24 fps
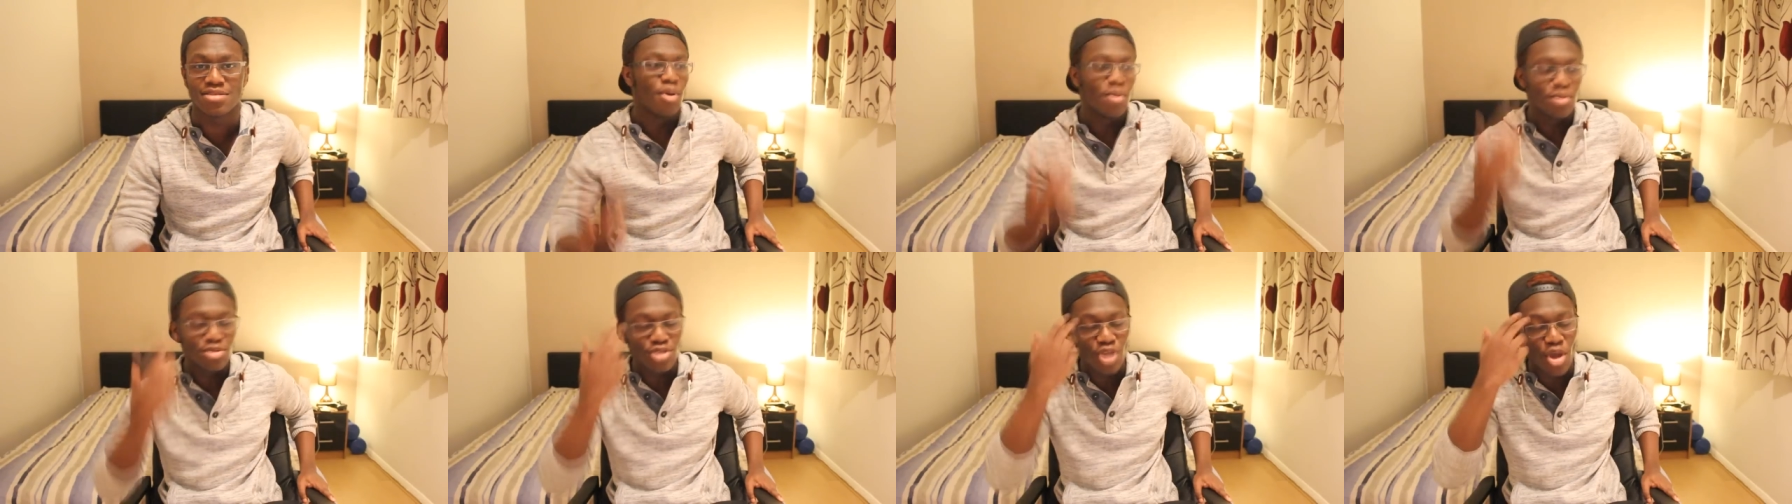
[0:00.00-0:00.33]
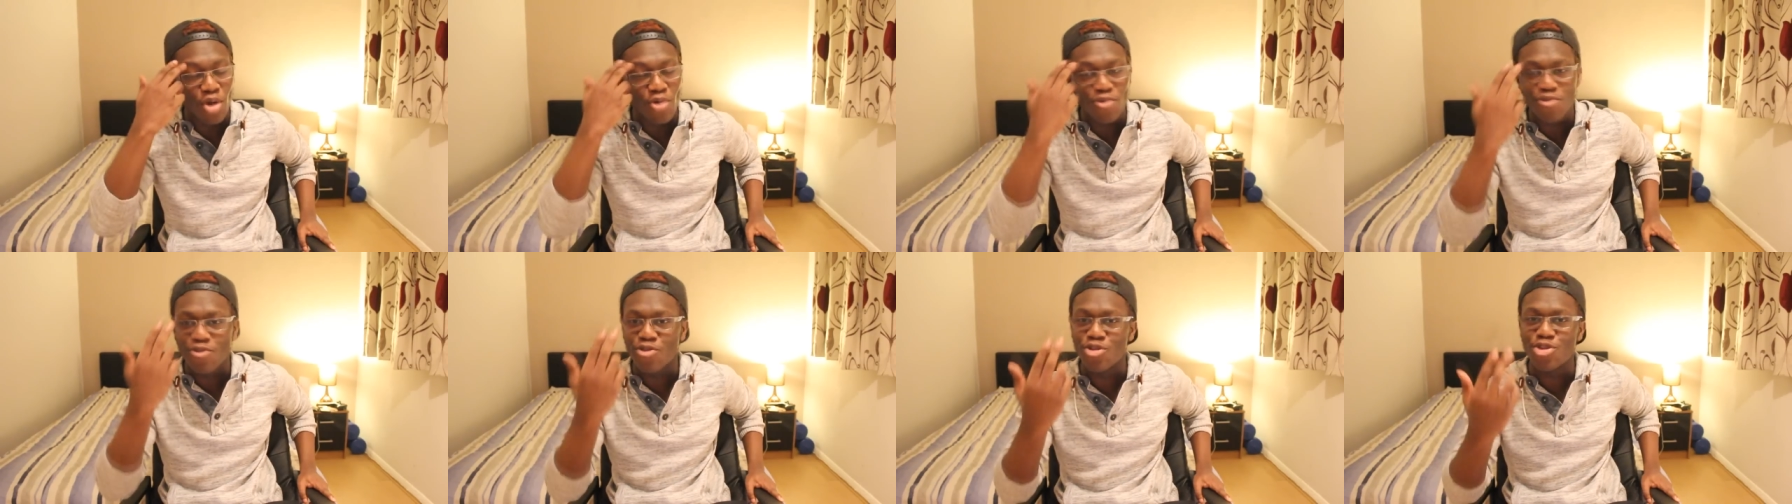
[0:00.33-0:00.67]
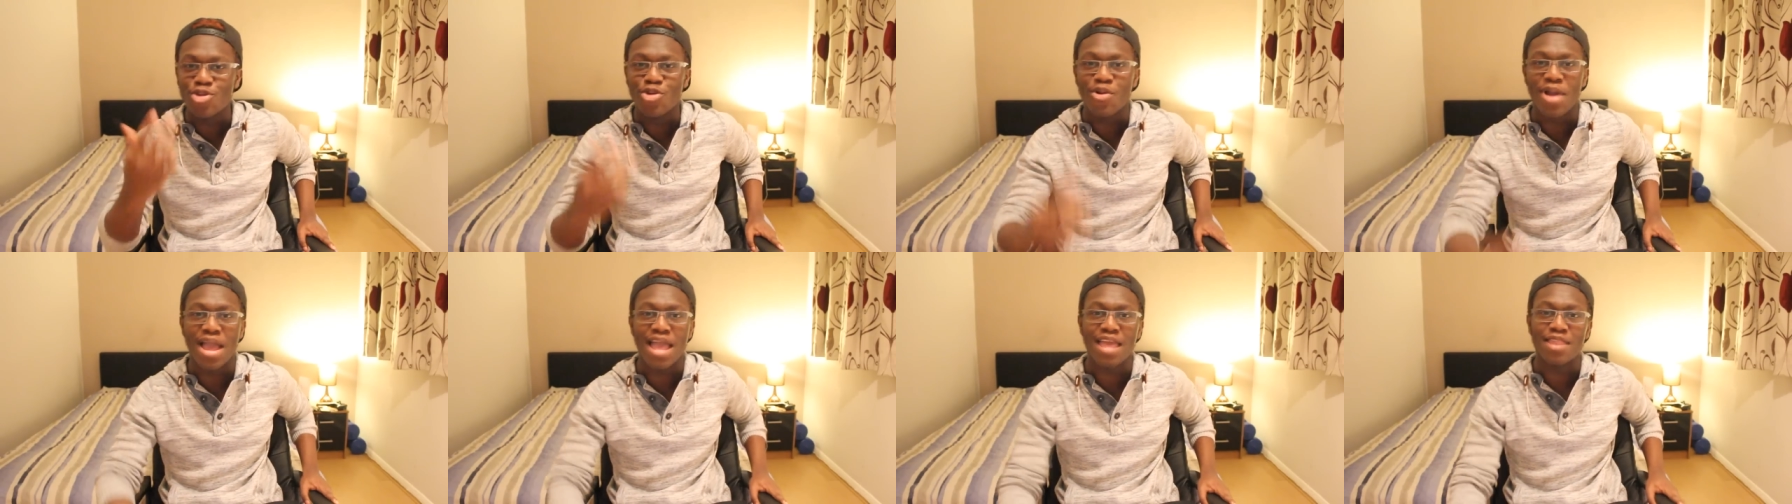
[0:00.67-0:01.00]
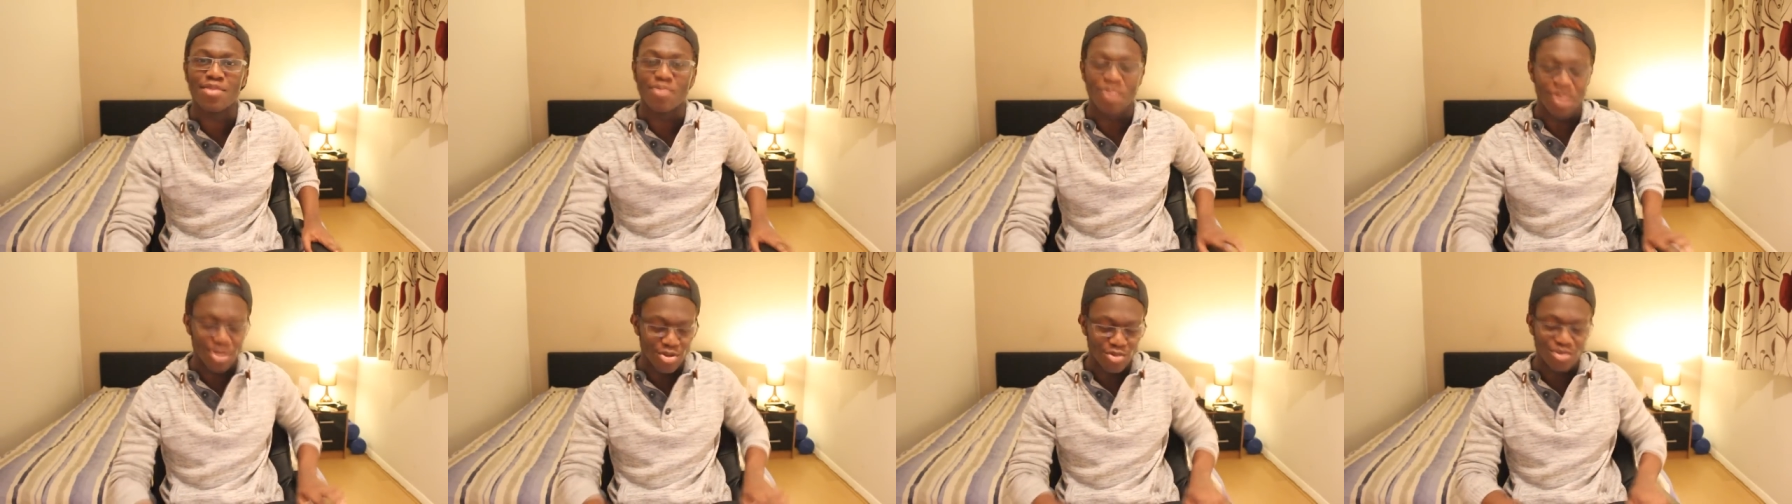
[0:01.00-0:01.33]
What was going through your
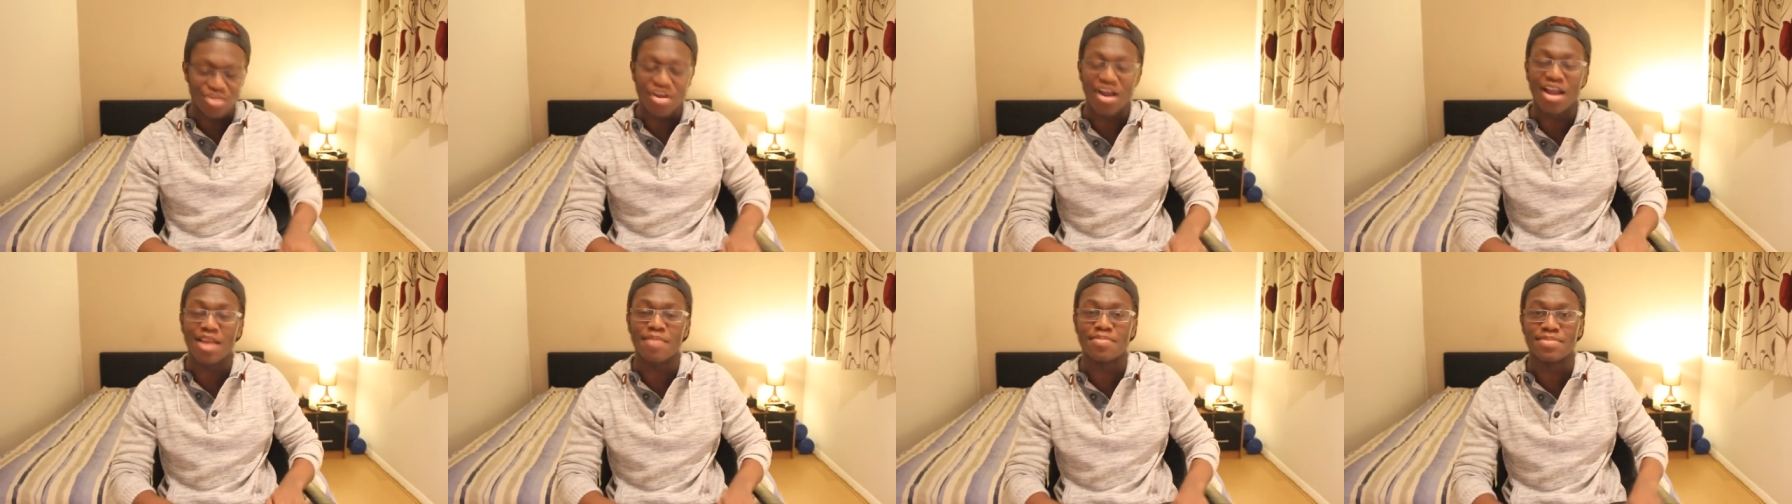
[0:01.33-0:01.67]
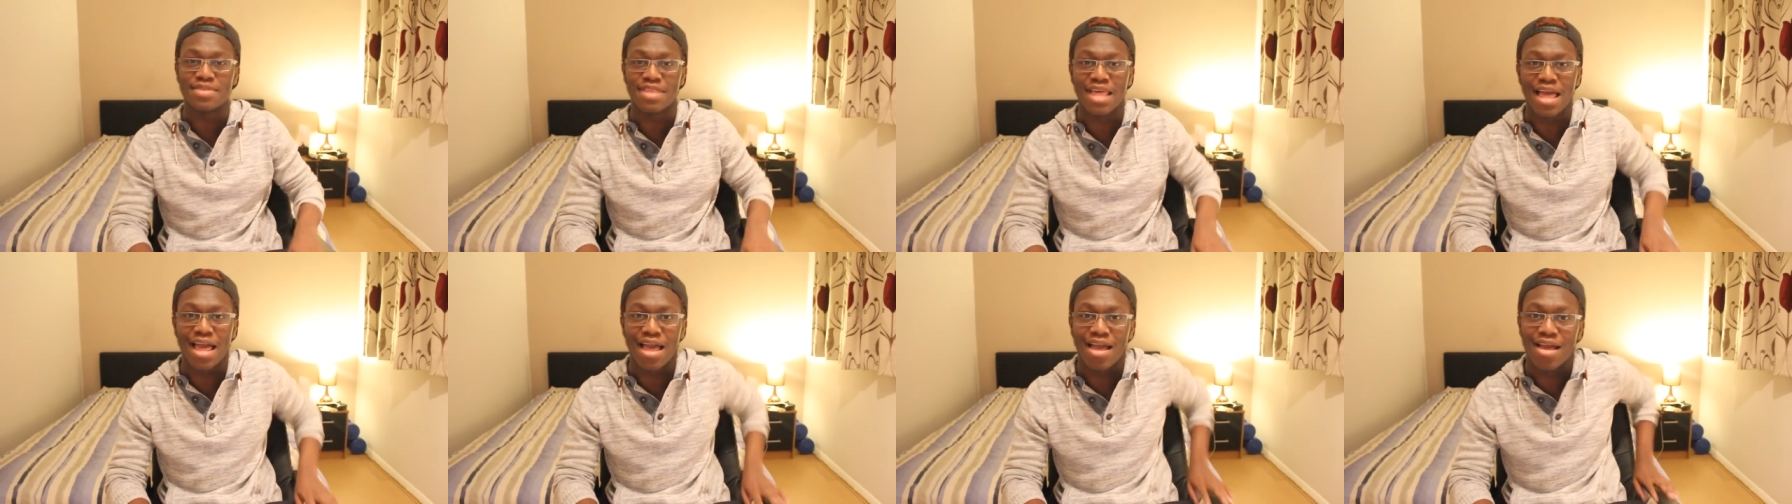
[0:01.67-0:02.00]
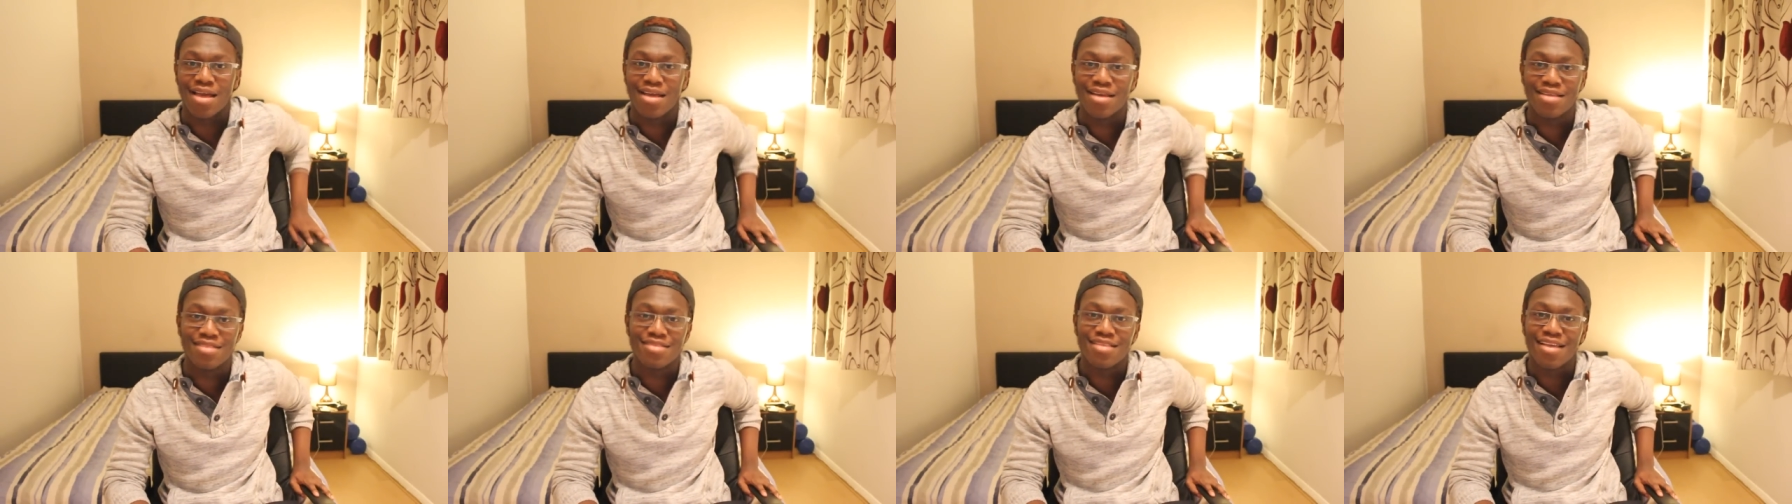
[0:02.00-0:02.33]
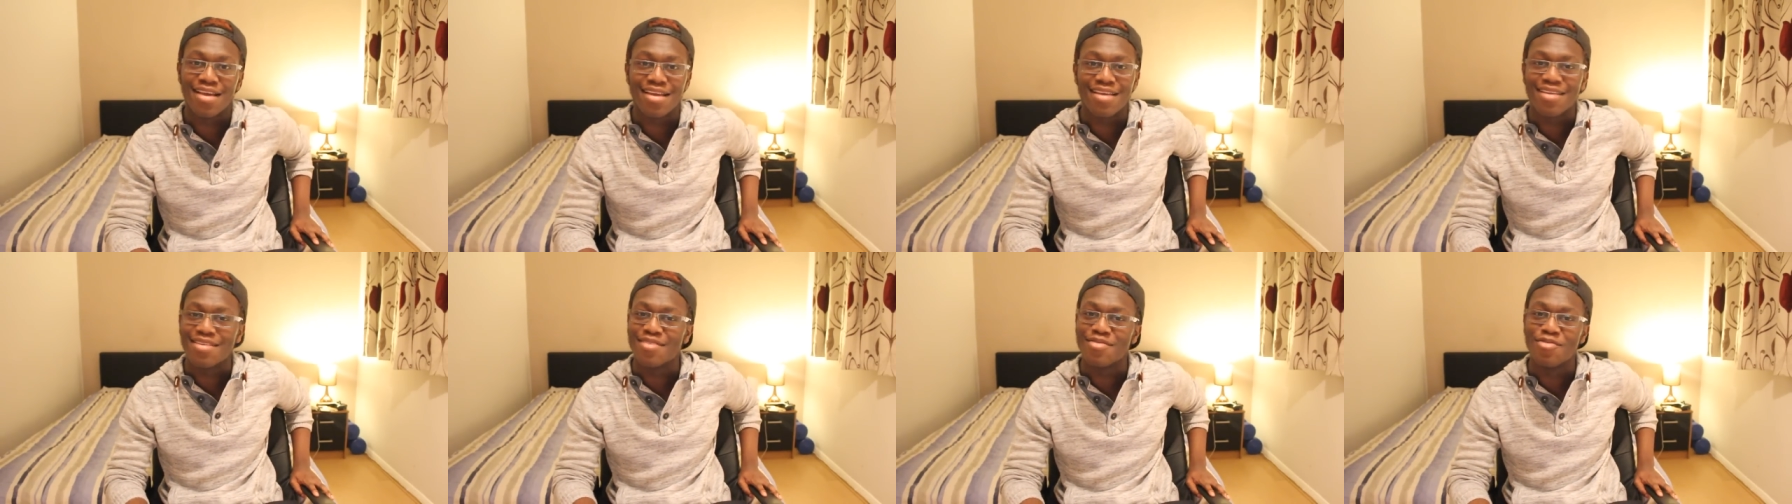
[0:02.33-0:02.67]
head when you typed that?
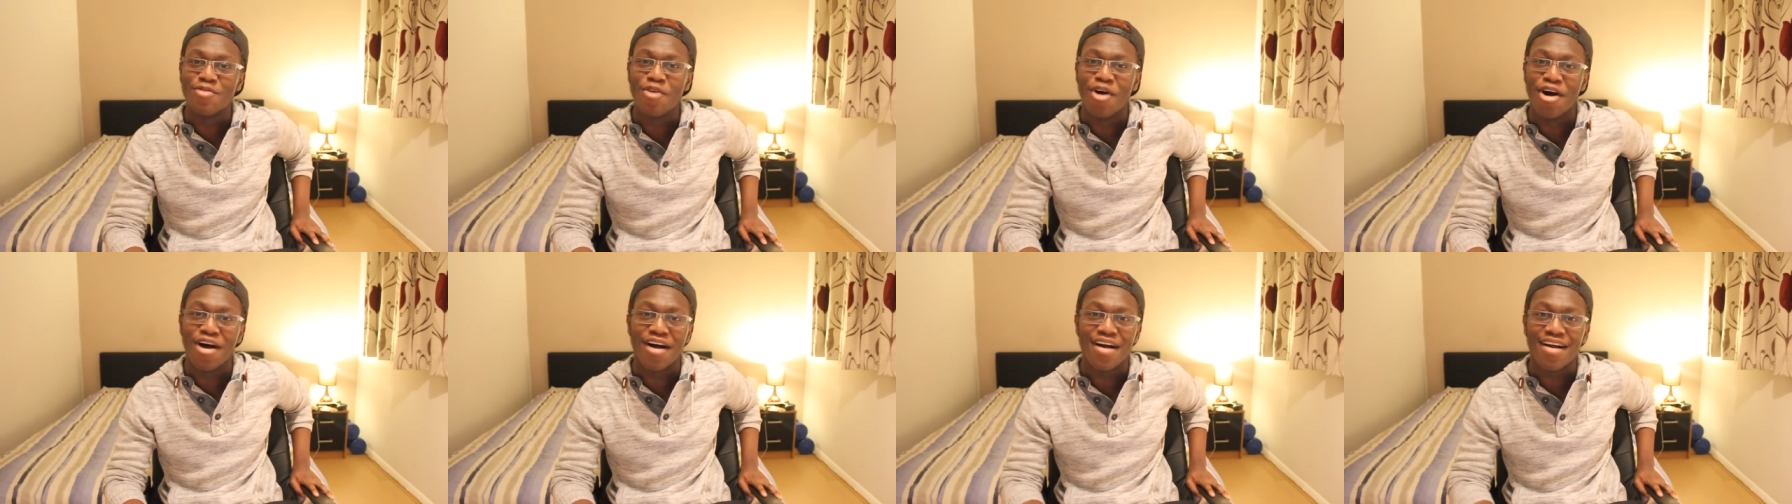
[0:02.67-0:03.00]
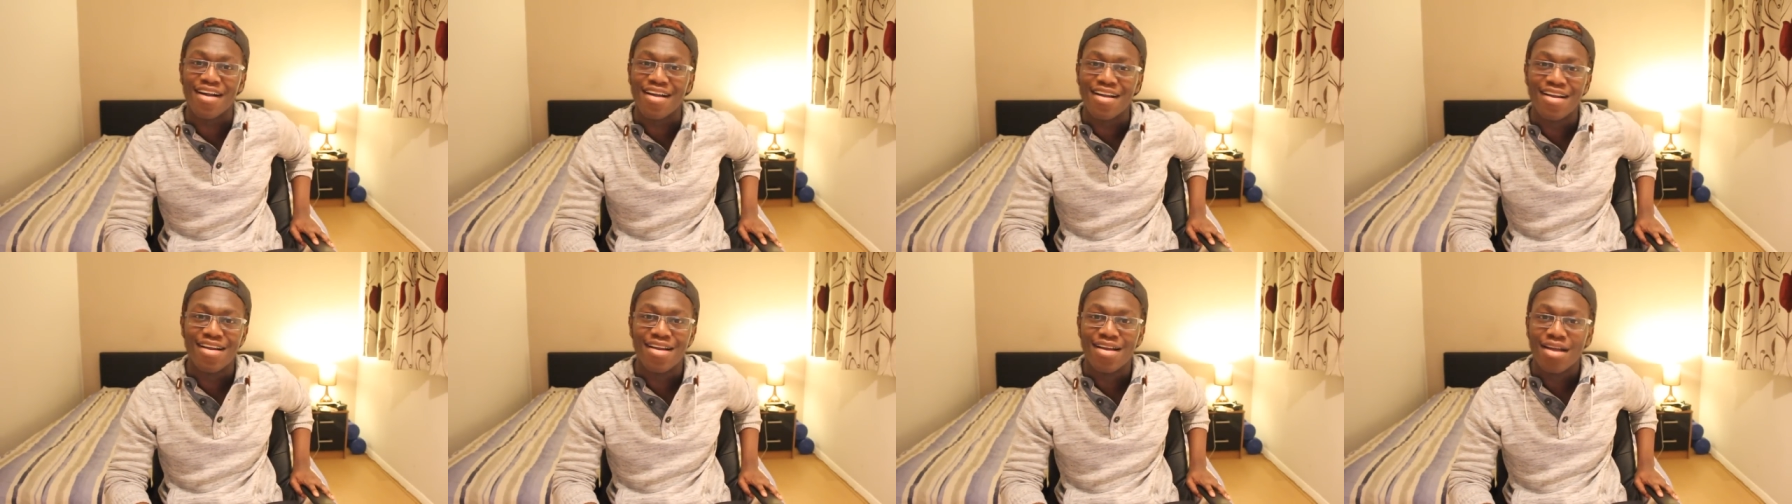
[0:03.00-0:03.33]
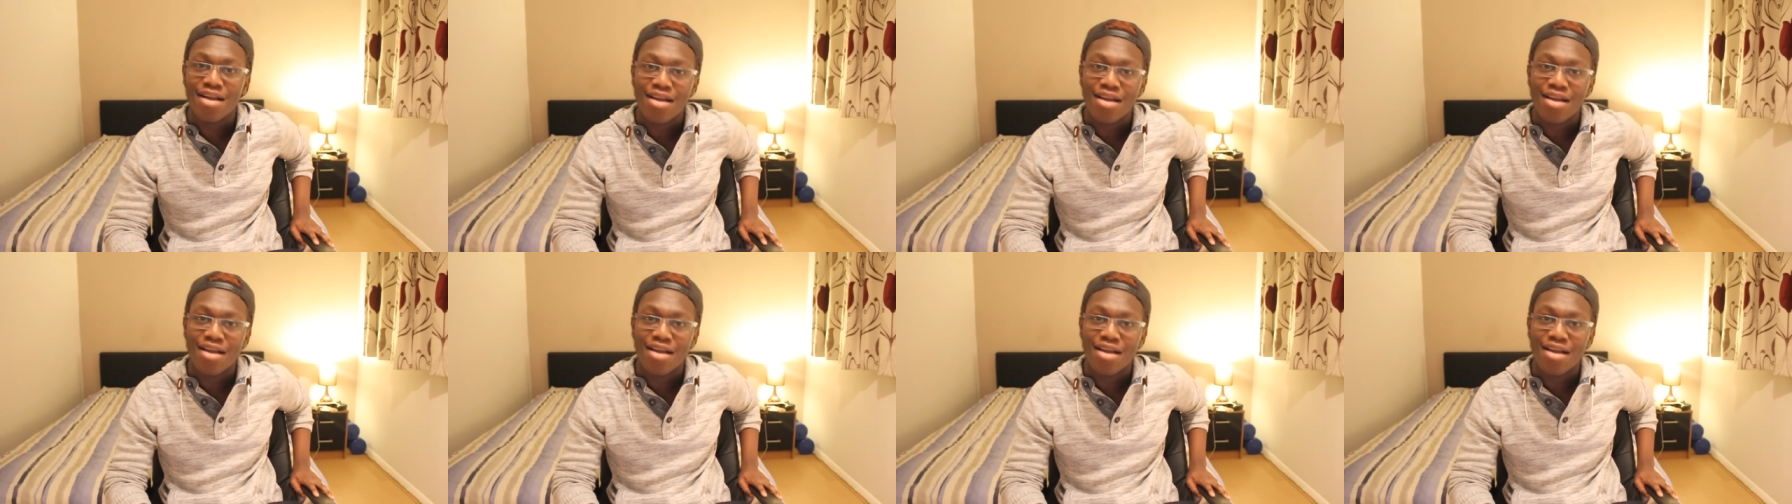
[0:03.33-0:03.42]
Like, what?